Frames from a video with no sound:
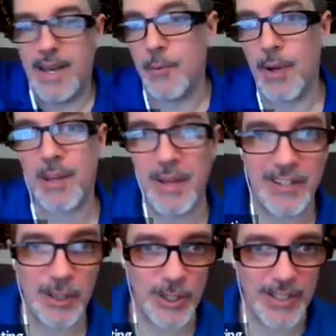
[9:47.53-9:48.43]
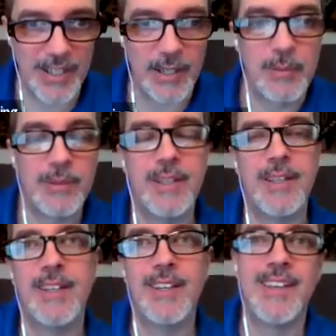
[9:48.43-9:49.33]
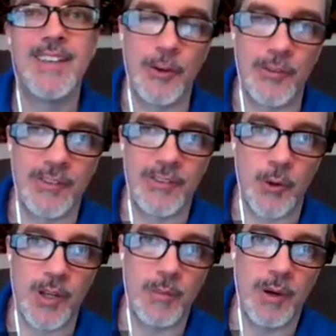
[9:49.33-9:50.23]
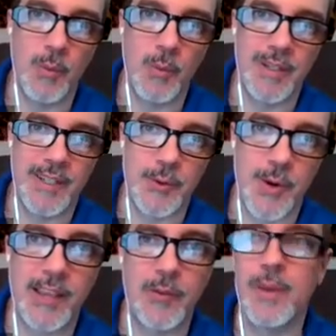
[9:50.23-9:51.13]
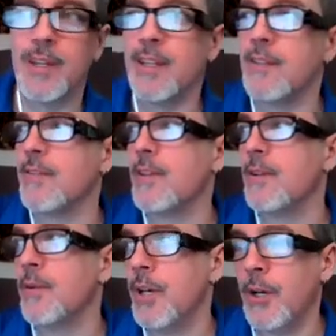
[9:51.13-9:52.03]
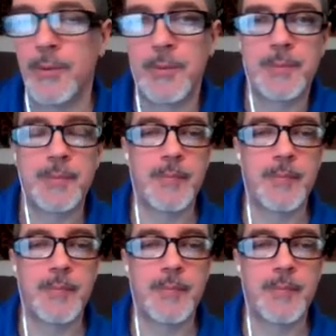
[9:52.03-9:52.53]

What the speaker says: I recommend to look it up. Here's the story about what eTransmit is if you don't know.